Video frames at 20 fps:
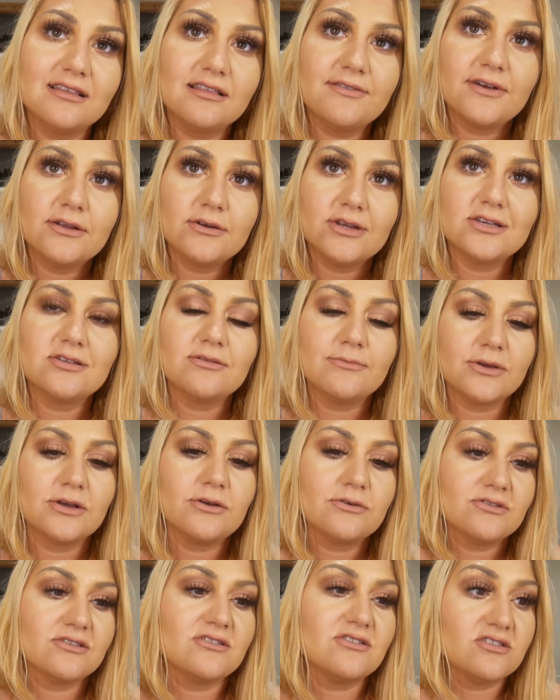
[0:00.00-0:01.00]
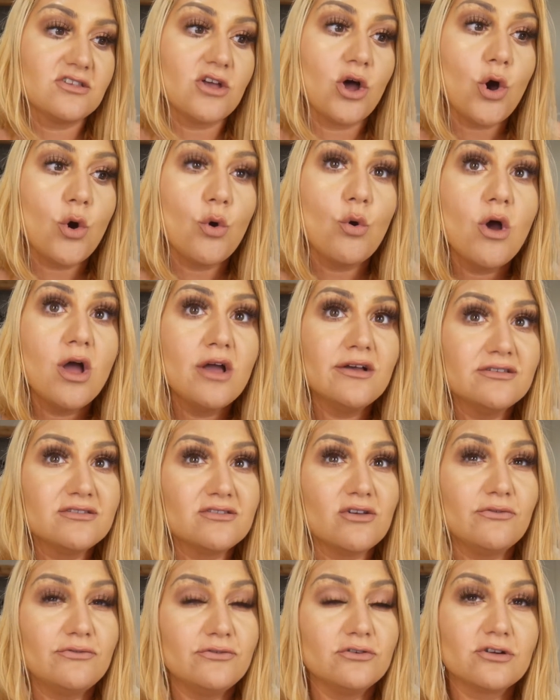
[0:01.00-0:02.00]
this foundation because it's so
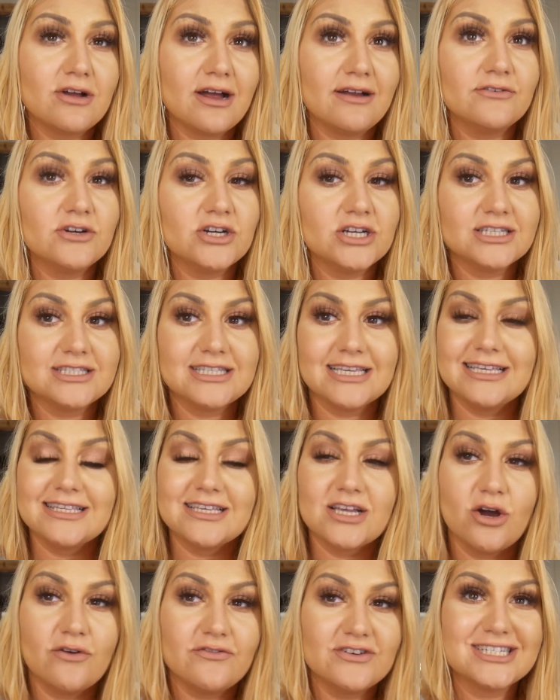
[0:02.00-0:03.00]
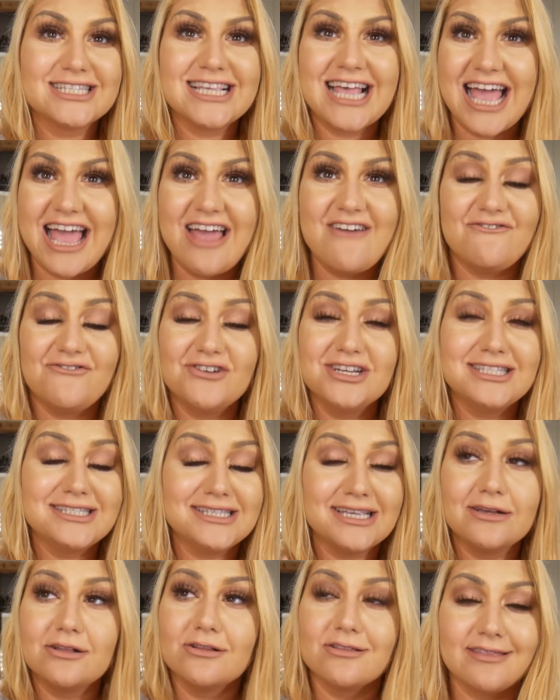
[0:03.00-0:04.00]
full coverage. It covers every
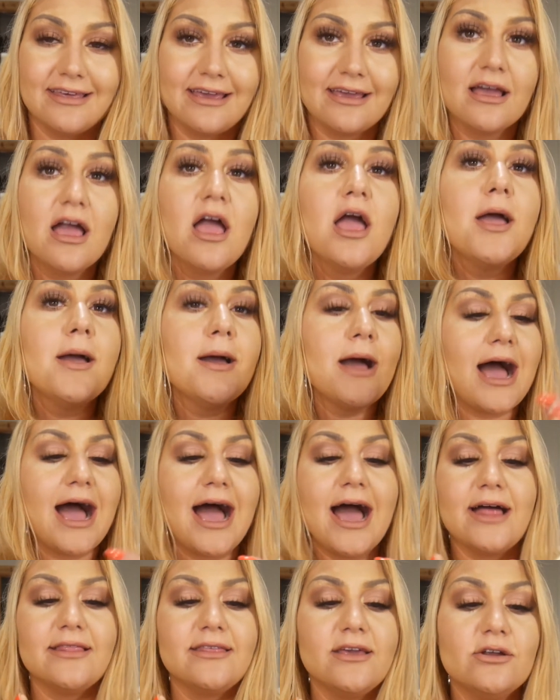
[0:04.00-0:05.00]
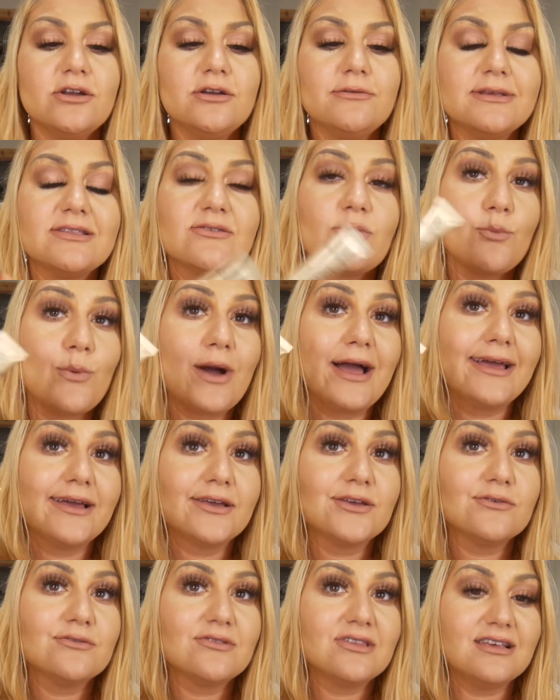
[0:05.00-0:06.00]
single thing. The only reason why I
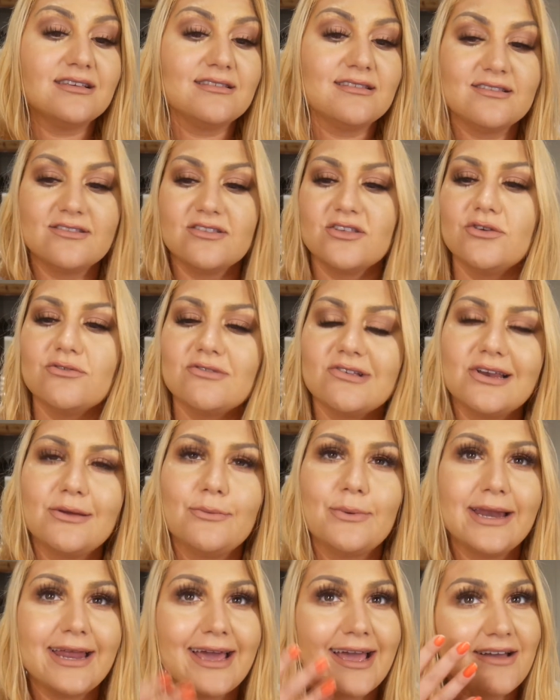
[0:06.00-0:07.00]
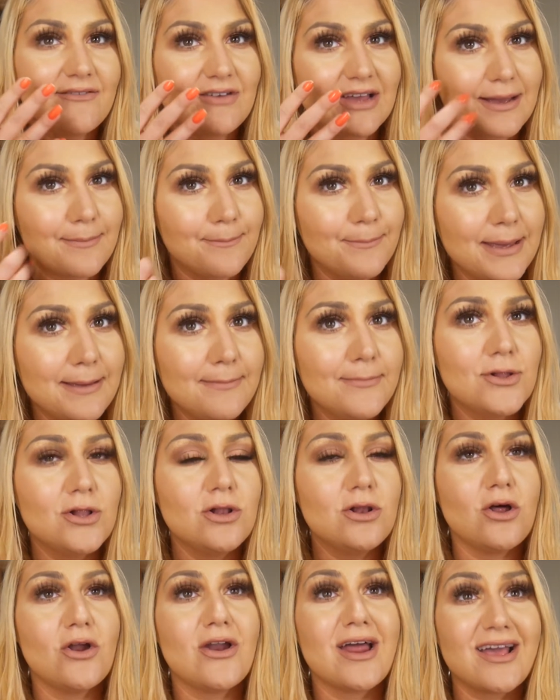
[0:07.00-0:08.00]
use this is usually when I have like a
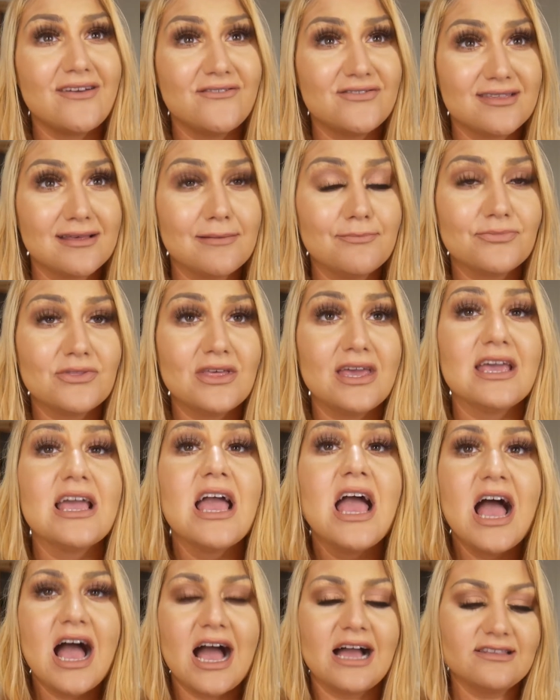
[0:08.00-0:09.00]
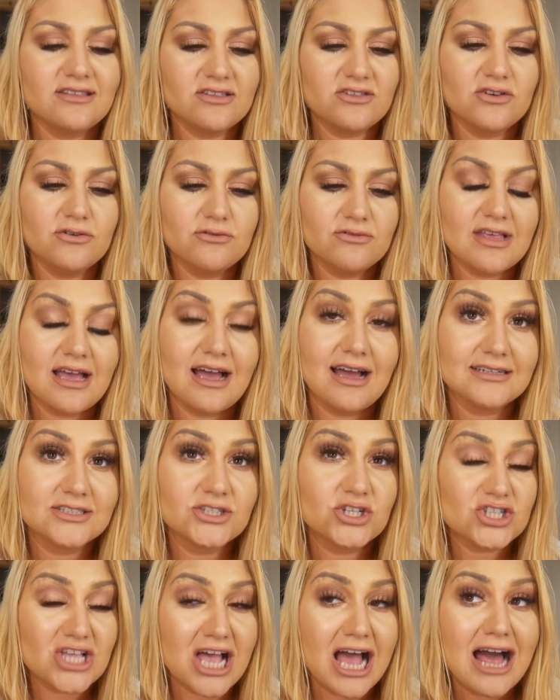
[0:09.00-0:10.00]
pimple or I have something, I just use that,
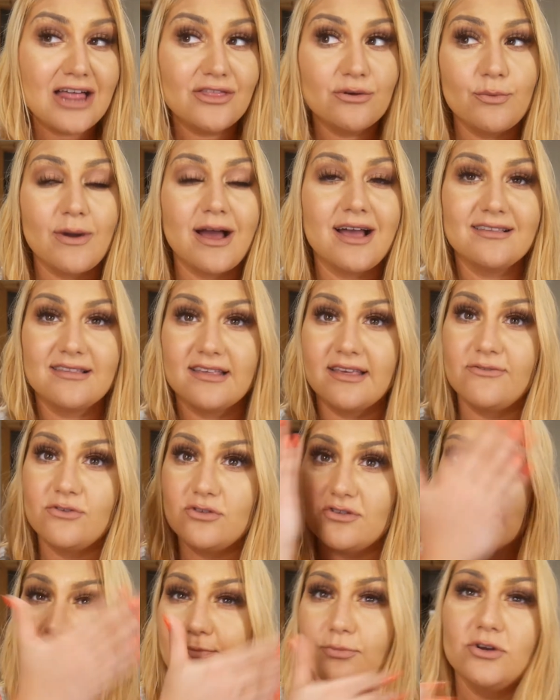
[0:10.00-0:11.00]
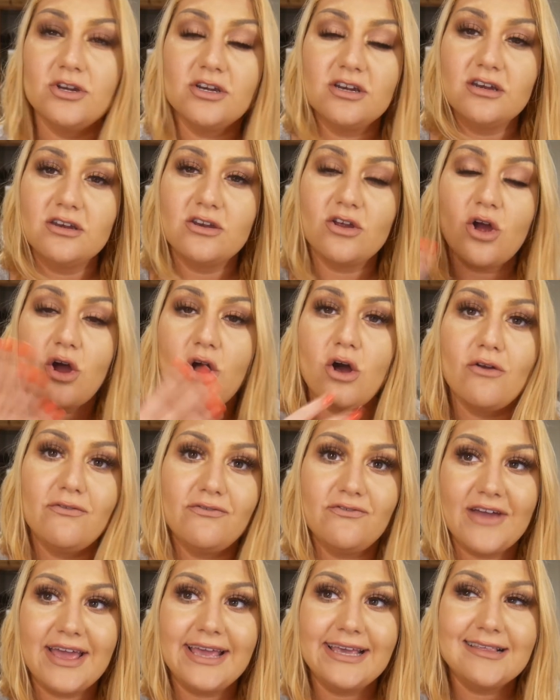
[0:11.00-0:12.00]
because otherwise if you just put it in your whole
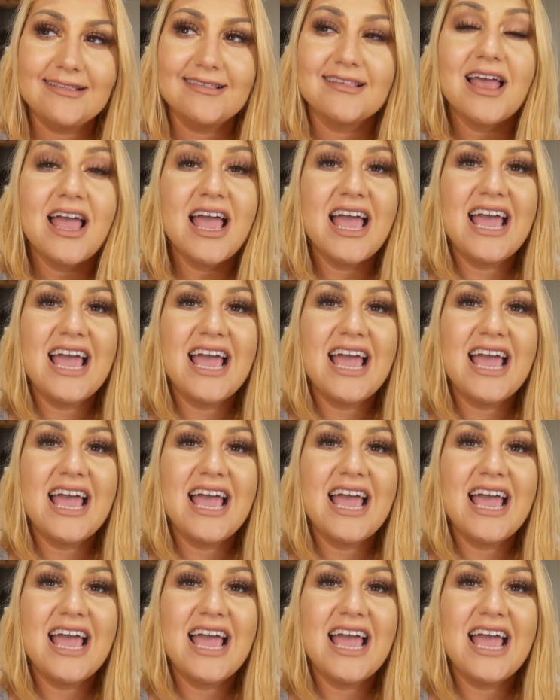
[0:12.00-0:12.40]
face,